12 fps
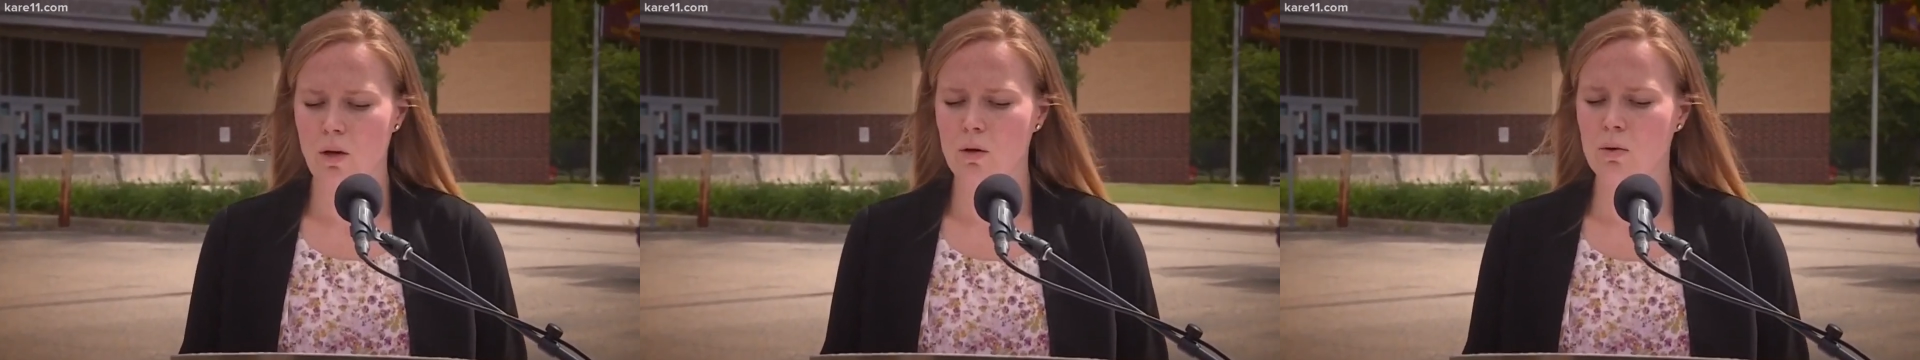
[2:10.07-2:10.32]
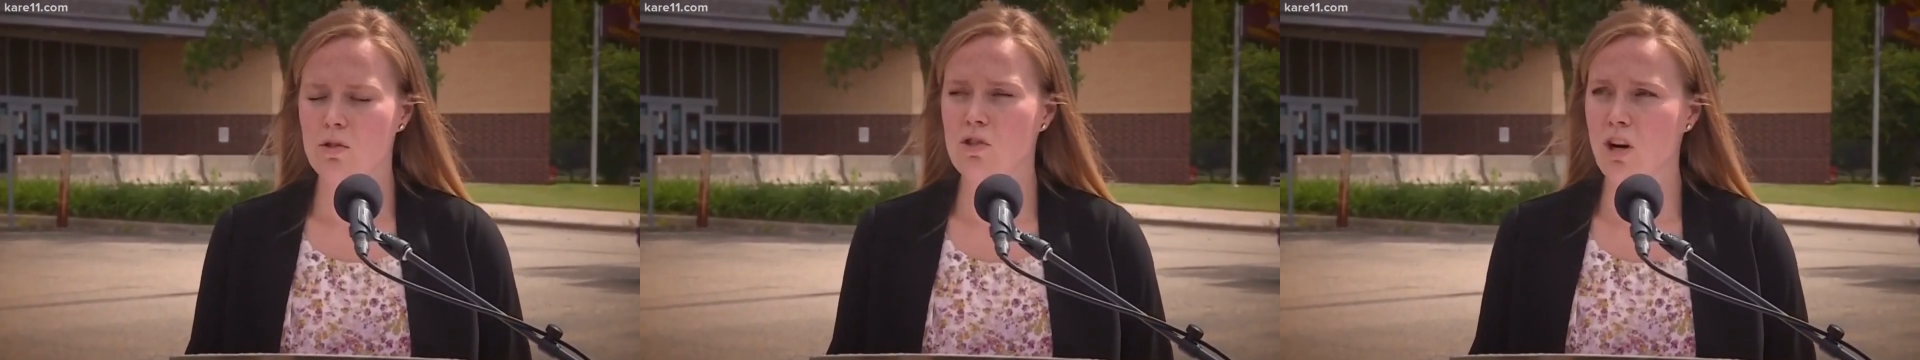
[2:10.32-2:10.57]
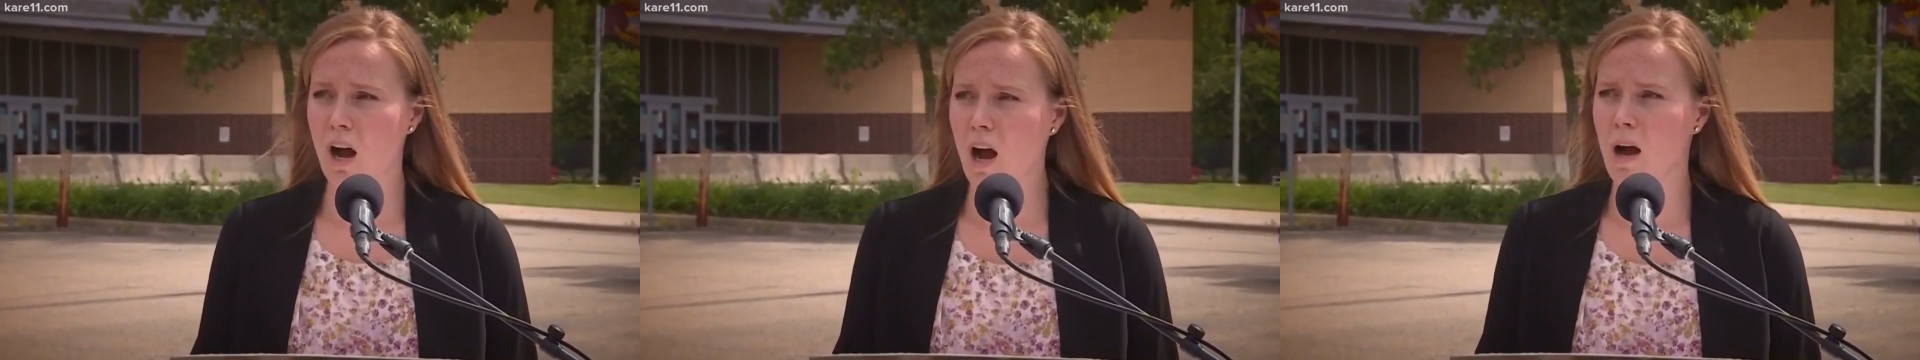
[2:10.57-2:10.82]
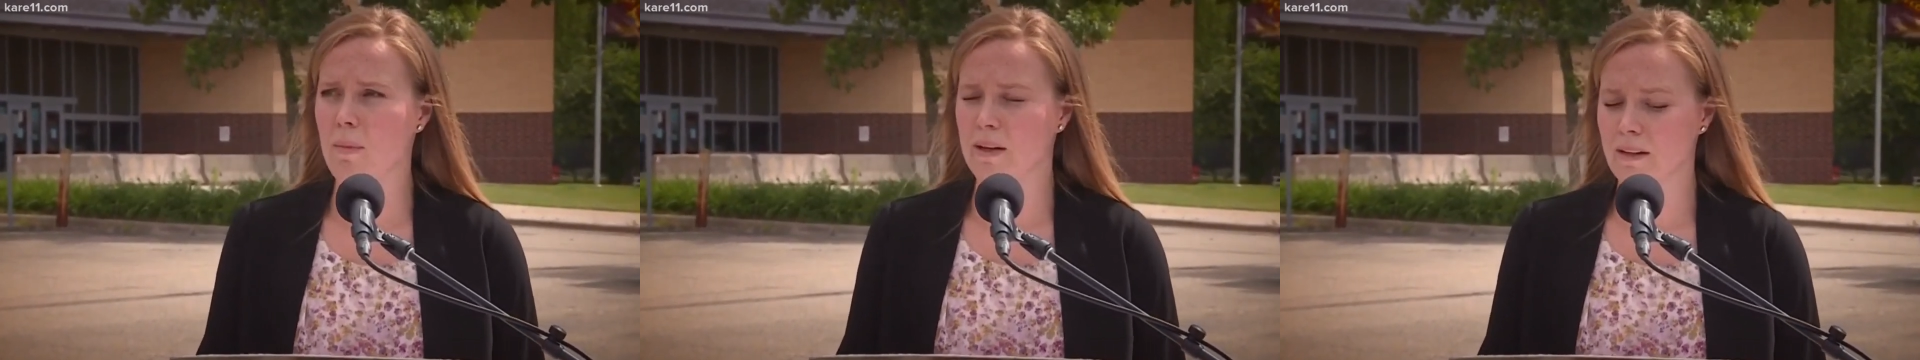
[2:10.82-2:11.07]
whose
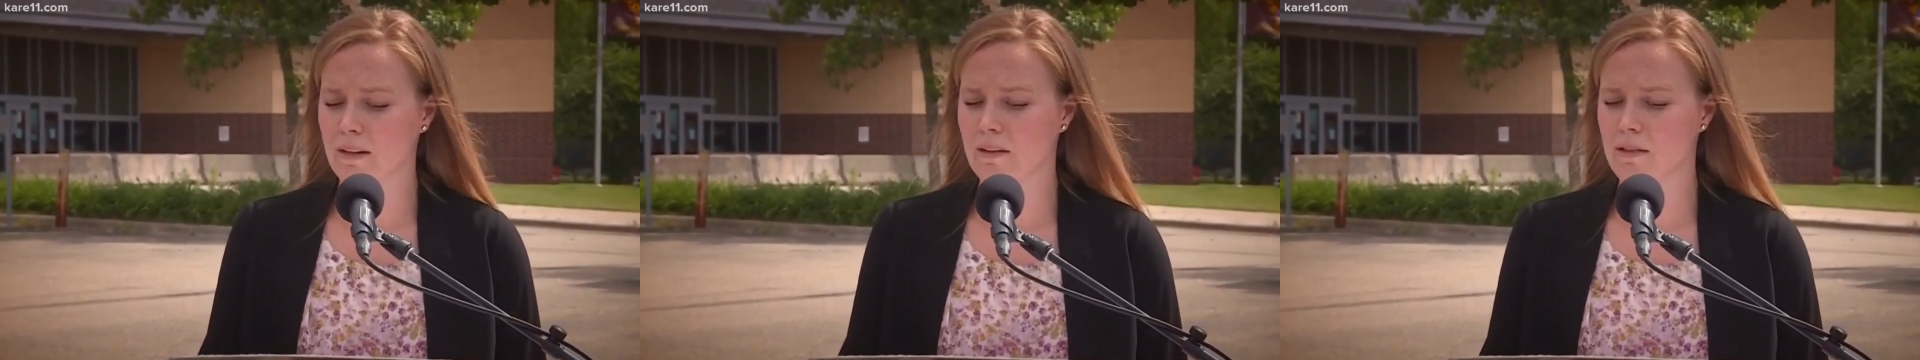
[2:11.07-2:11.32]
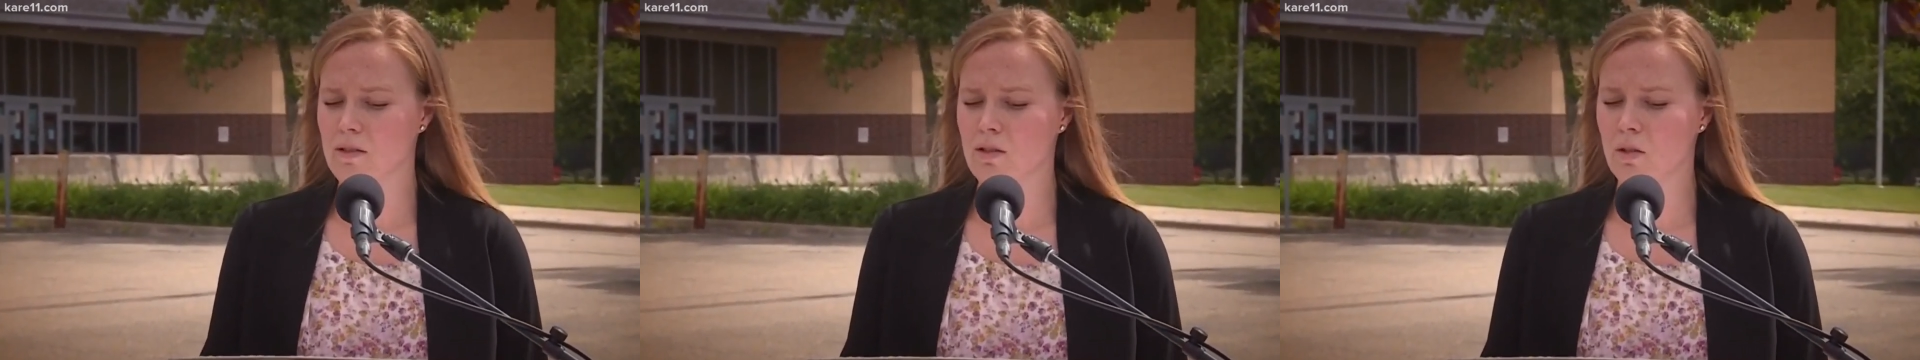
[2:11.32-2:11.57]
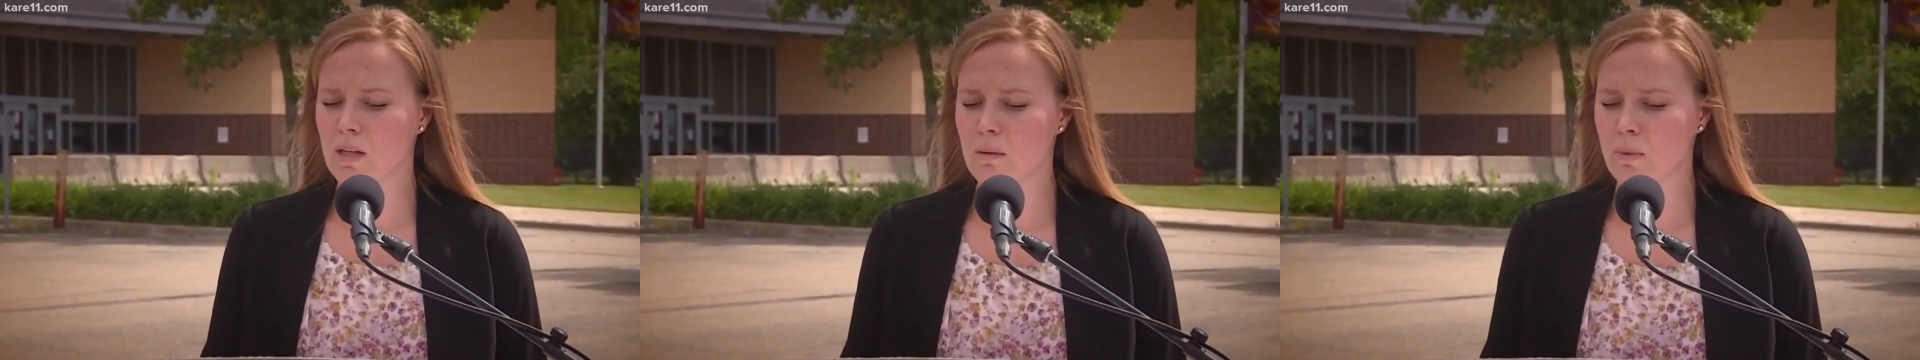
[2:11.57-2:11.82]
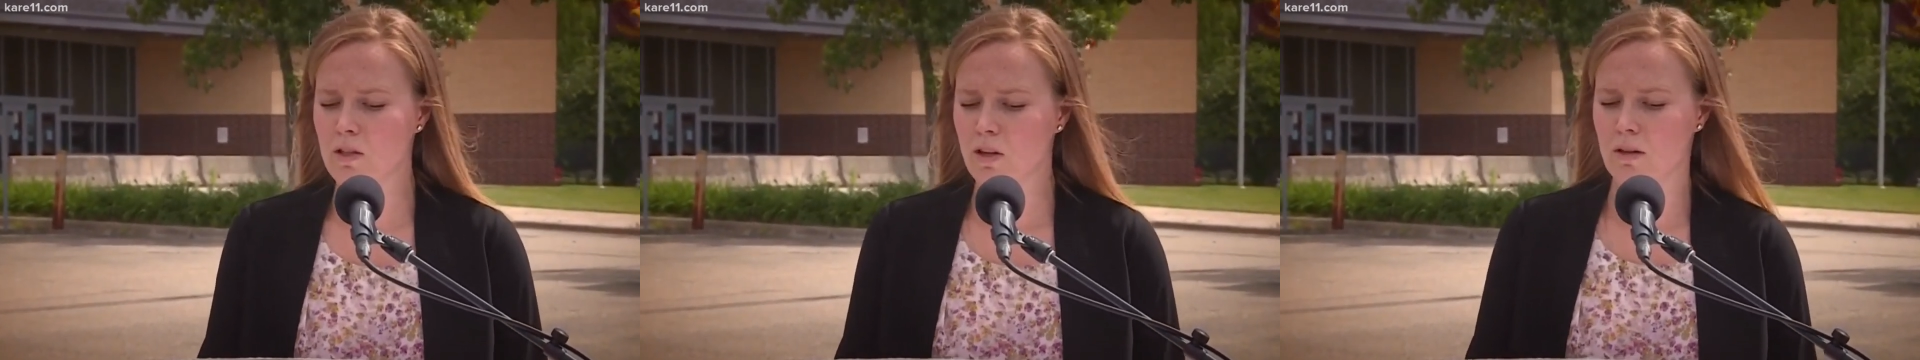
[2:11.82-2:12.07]
job it is to
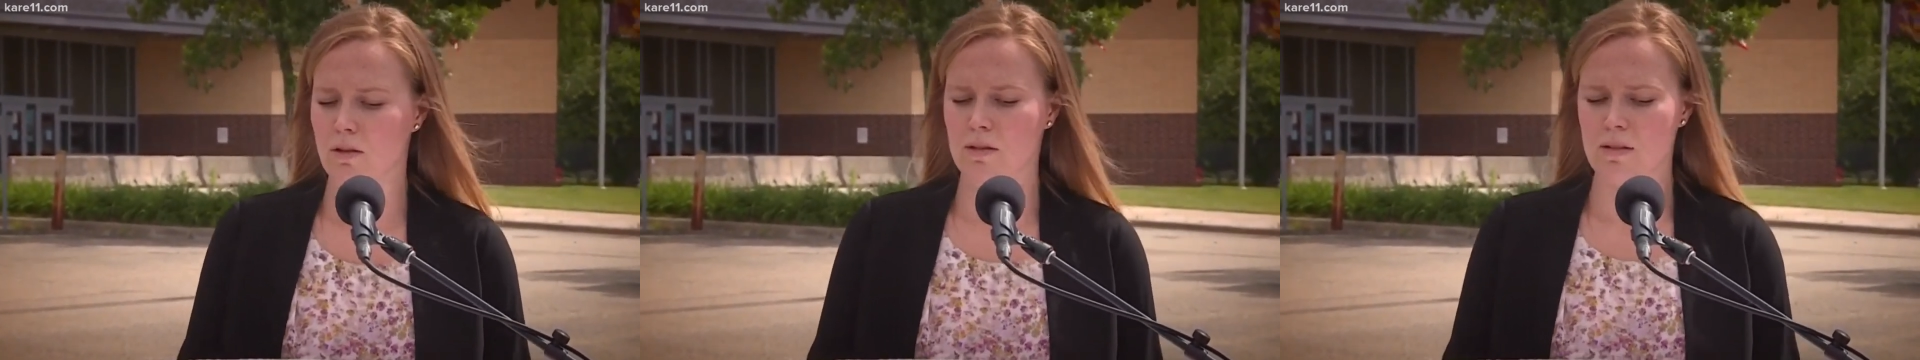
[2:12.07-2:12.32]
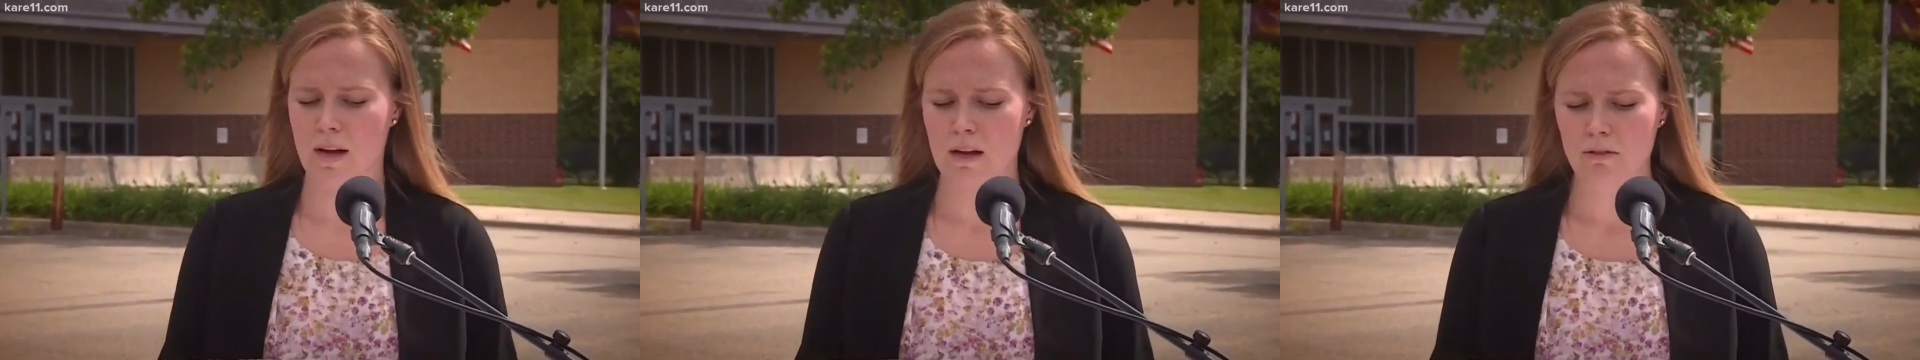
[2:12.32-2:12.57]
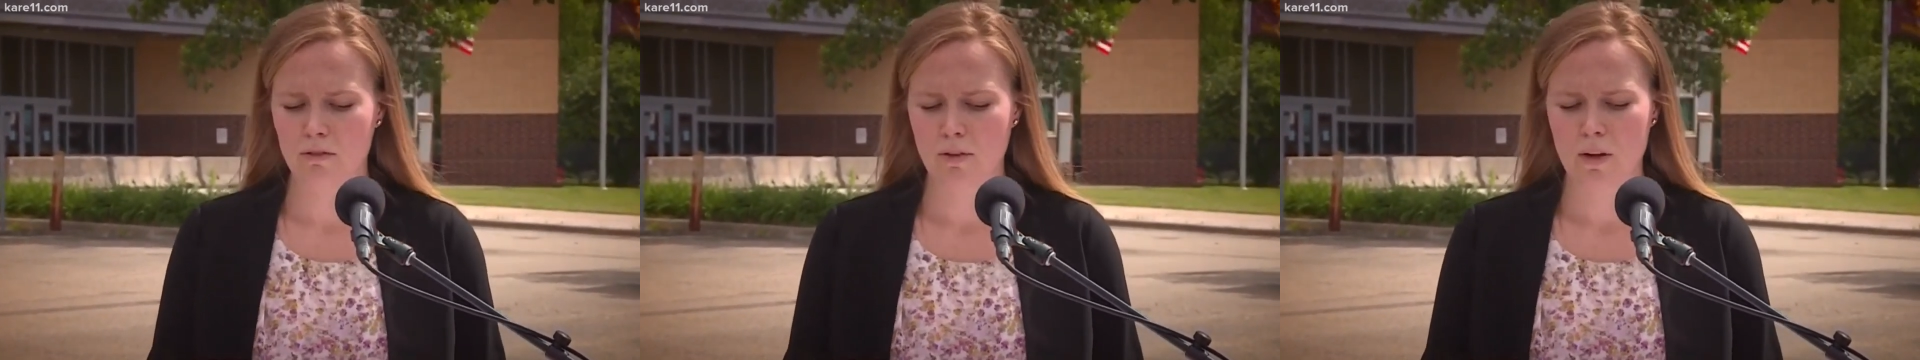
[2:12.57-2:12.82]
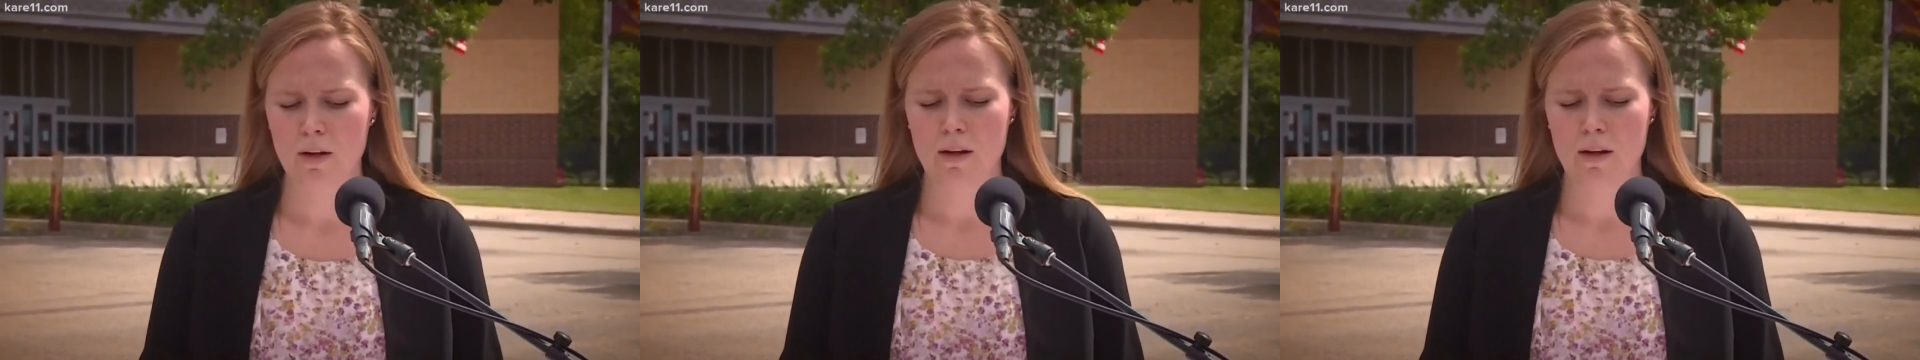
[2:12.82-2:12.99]
keep each other safe,